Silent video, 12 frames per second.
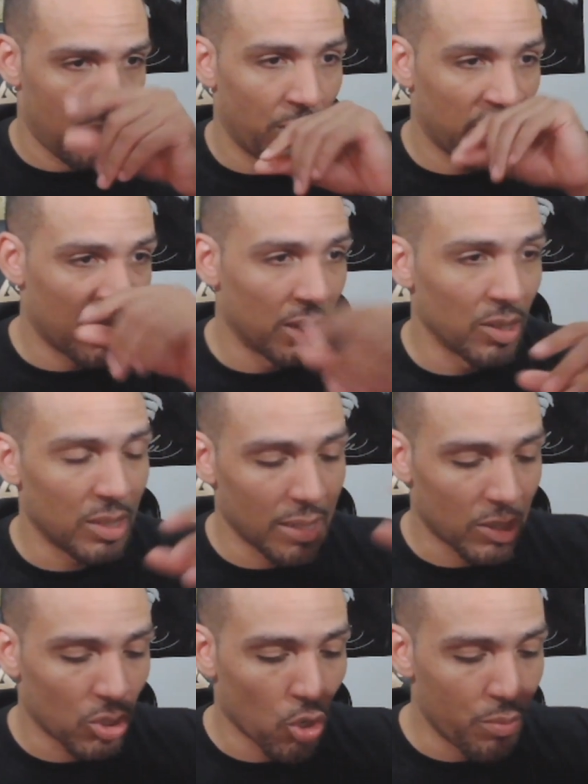because
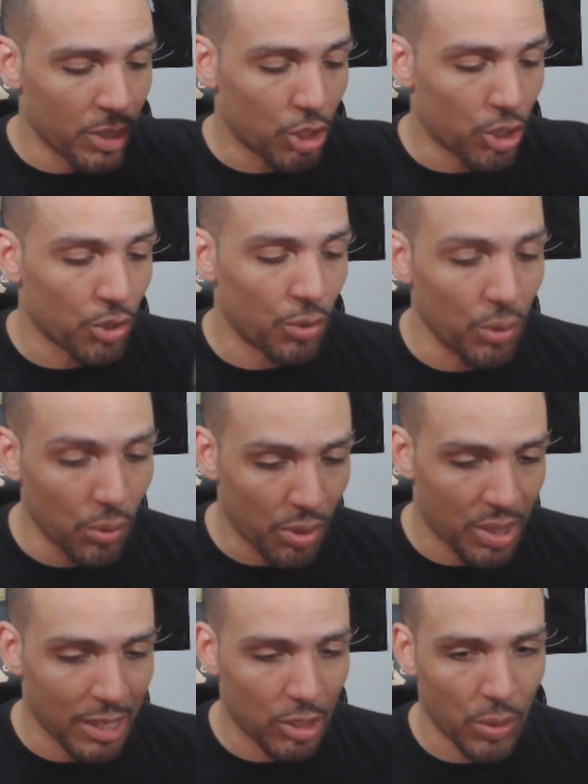there's so much
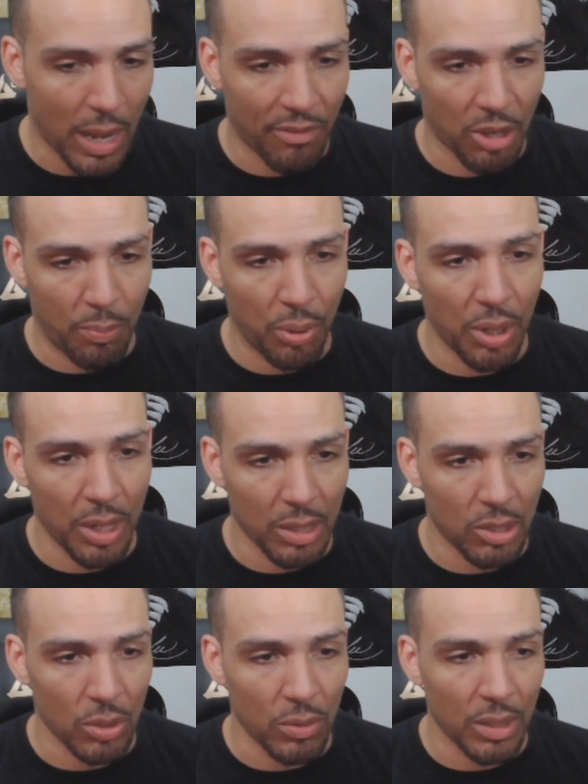truth that you have to put
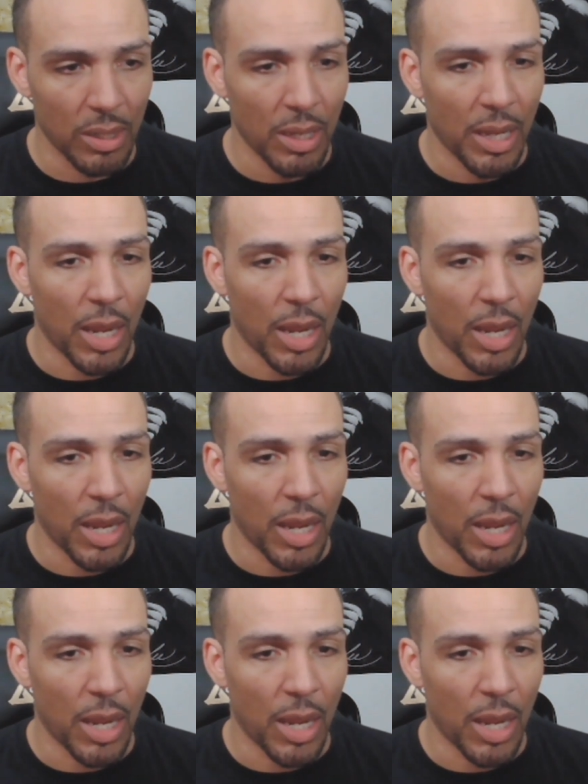into it.